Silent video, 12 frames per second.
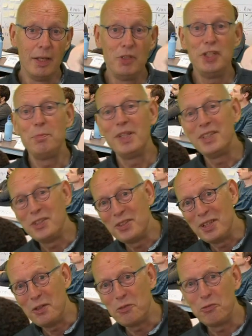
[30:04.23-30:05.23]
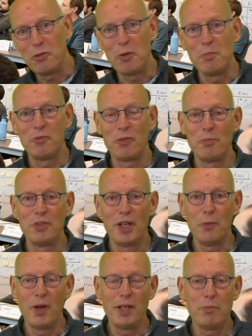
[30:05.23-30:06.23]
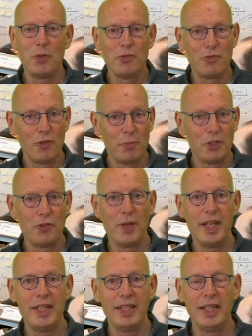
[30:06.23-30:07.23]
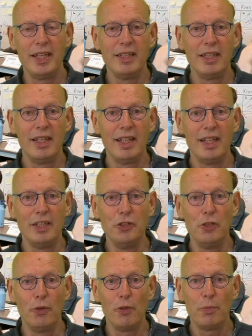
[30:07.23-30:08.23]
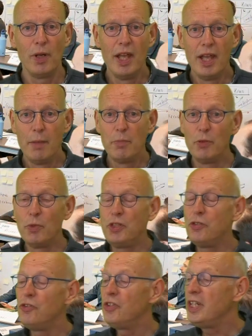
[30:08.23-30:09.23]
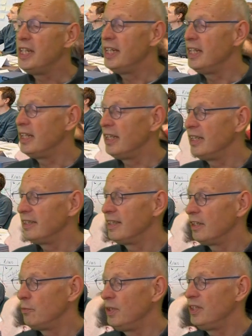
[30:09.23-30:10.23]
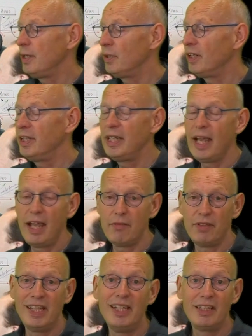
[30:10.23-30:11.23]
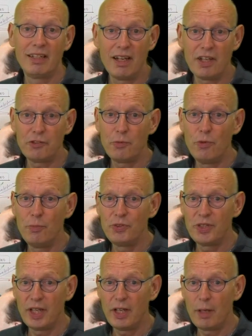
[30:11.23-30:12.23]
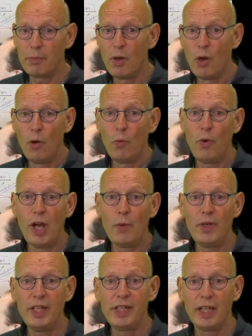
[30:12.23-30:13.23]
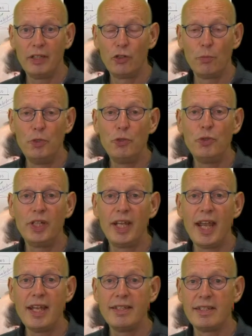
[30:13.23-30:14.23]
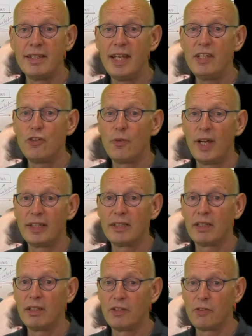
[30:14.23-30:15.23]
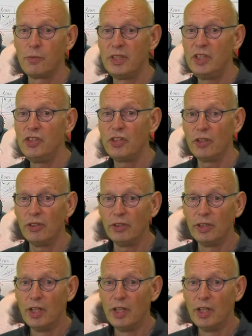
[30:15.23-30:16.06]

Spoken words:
These pictures are not from Taiwan, but from a training in Europe. But what you see here is that we typically have a classroom set up where we can communicate and interact a lot with each other.